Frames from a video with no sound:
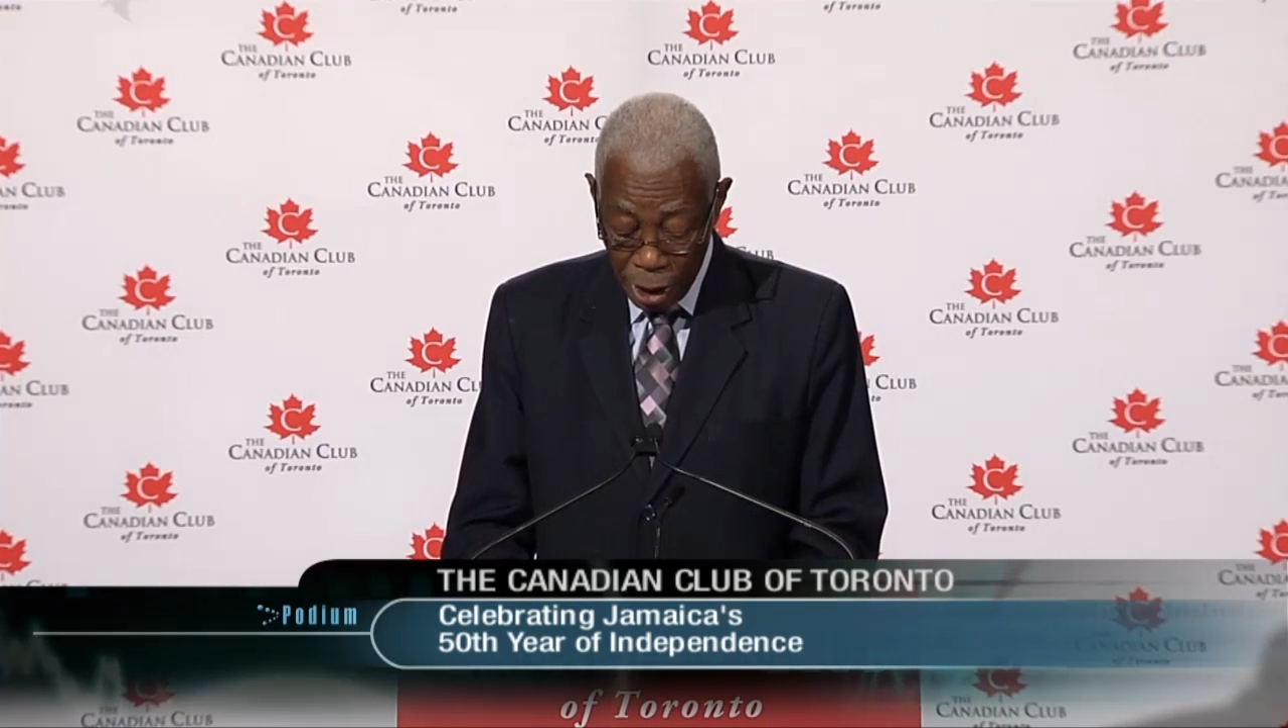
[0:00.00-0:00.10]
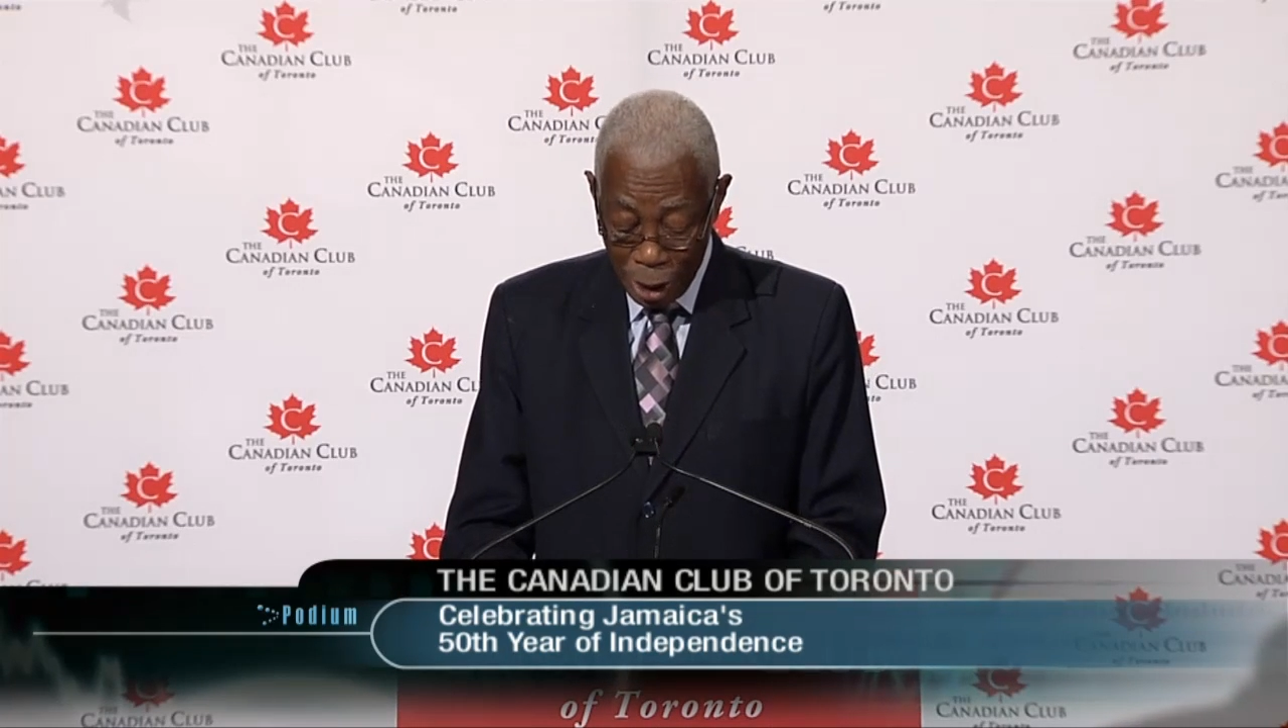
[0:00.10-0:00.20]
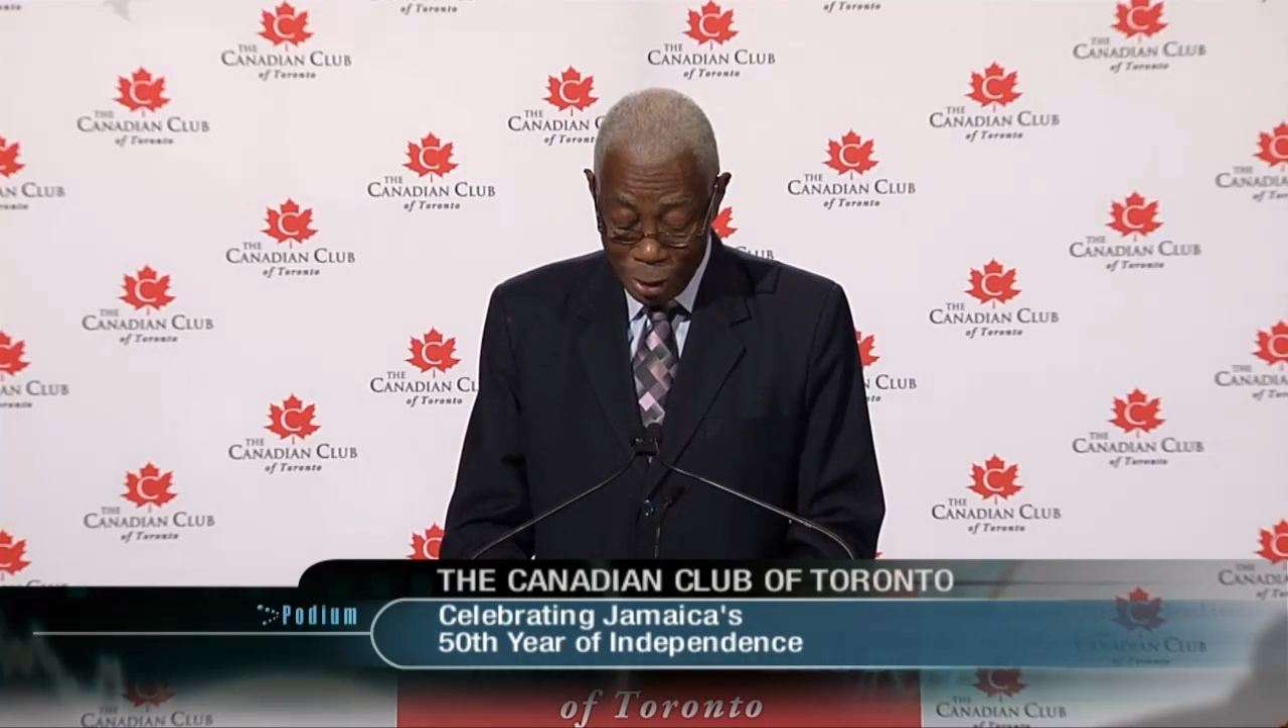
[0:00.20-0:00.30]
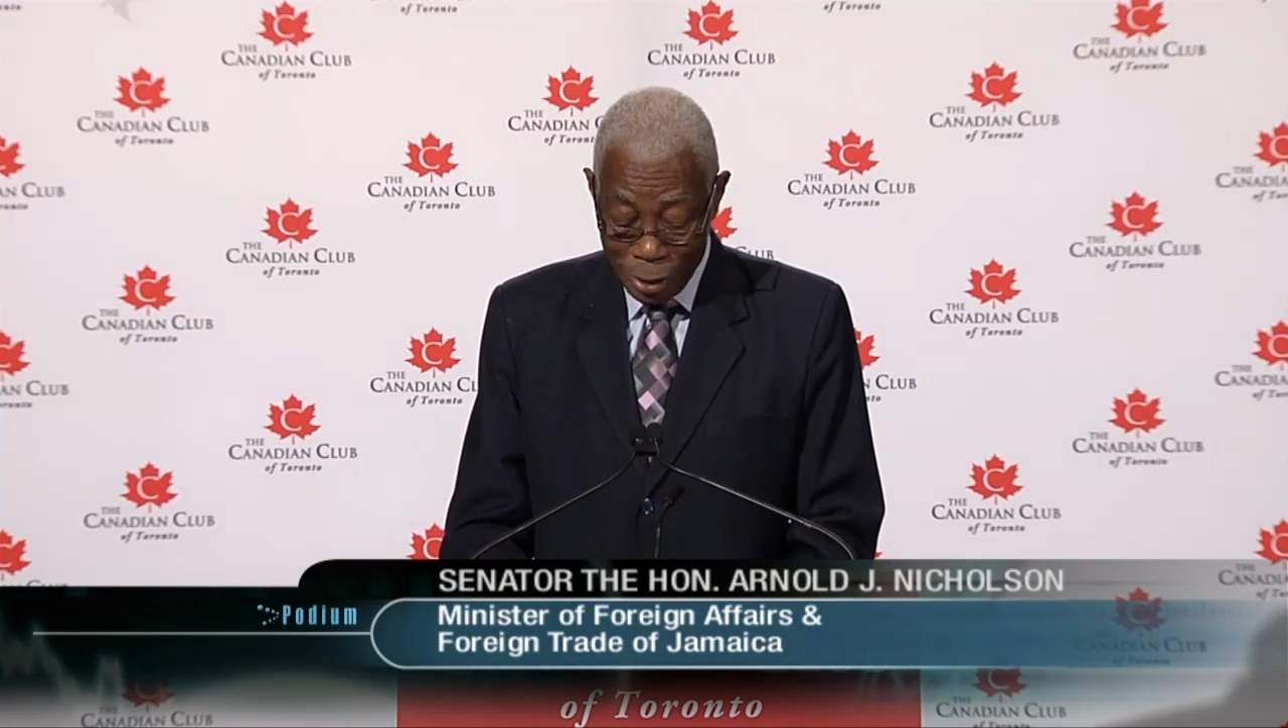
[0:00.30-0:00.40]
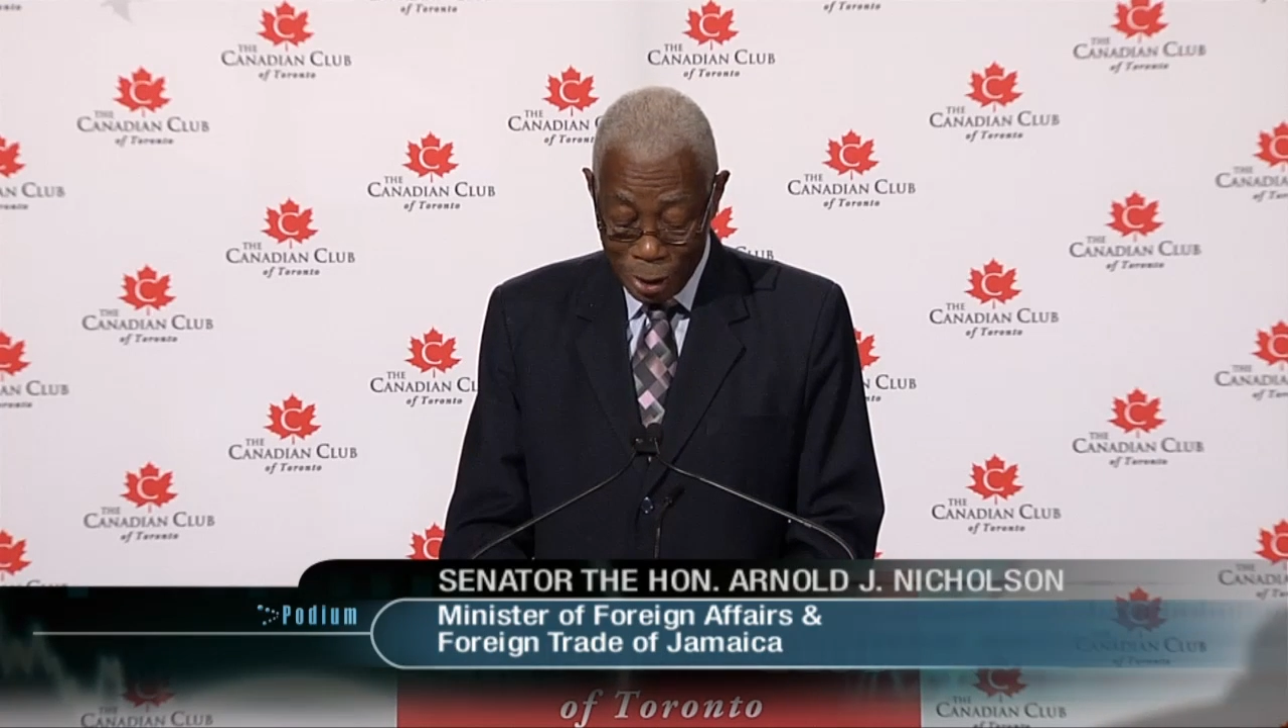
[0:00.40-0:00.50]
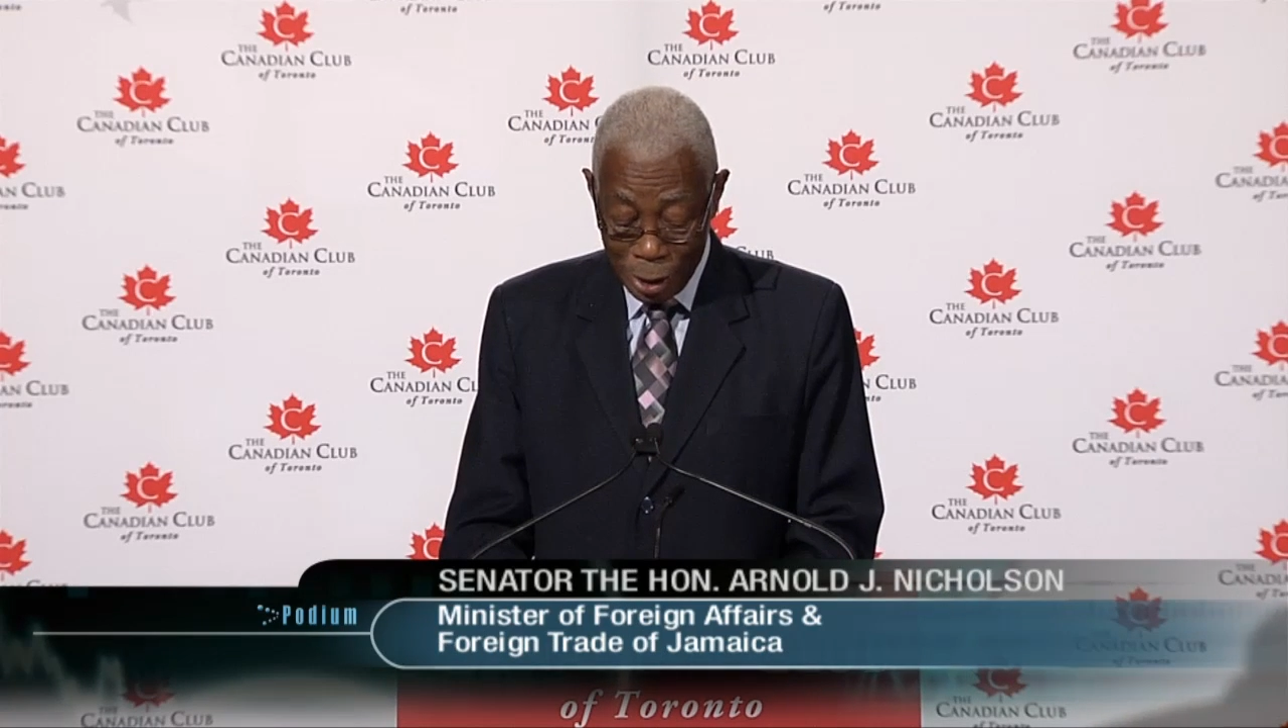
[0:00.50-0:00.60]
and an